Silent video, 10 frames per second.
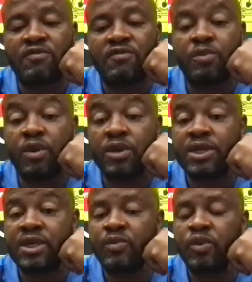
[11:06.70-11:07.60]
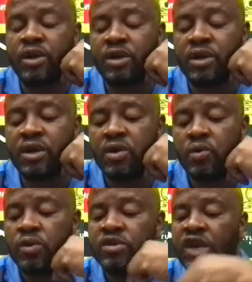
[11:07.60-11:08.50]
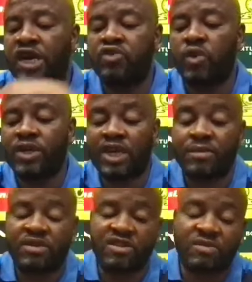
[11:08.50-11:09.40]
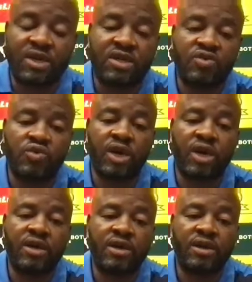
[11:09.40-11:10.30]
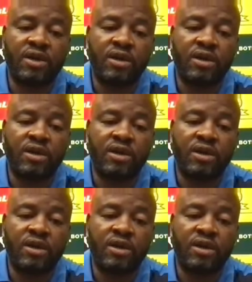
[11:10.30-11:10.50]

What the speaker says: at football the same way. We try to adapt as much as we can